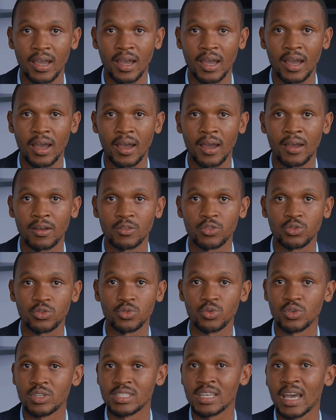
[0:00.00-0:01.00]
uh,
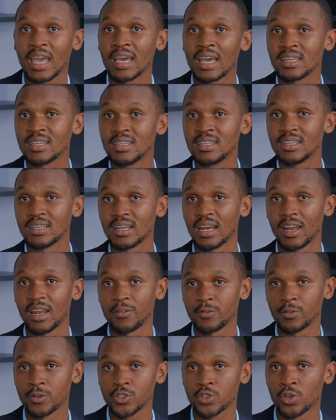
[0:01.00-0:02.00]
to desired
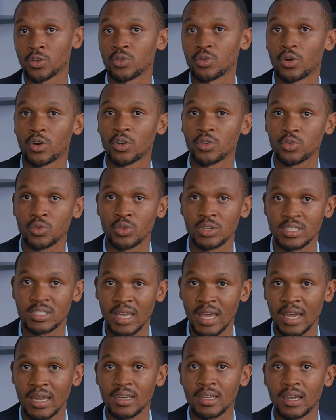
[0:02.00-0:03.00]
levels or, or to
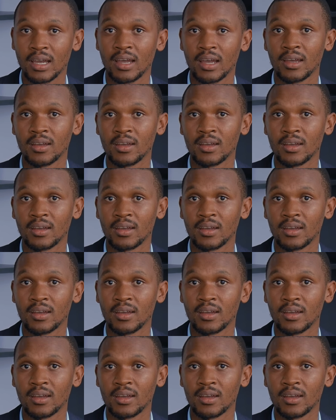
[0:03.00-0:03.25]
desired